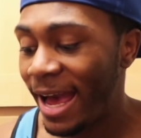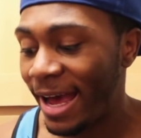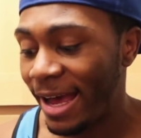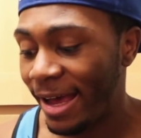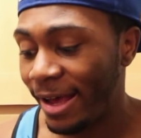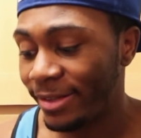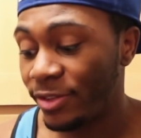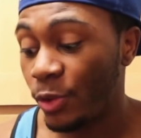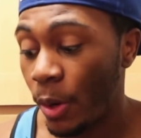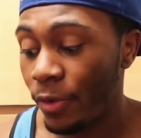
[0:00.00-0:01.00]

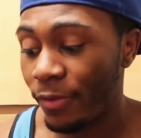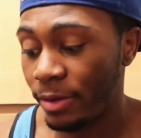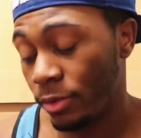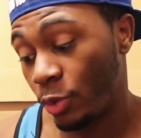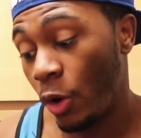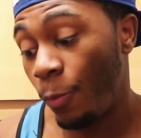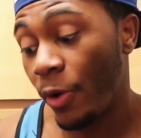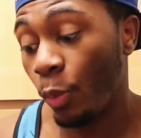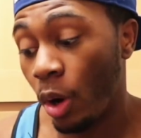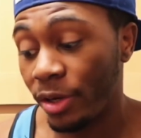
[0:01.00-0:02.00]
has
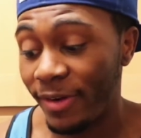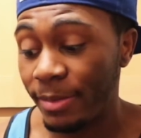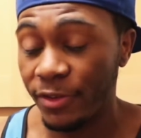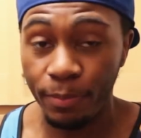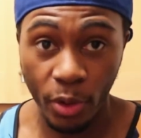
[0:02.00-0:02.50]
12.1 grams of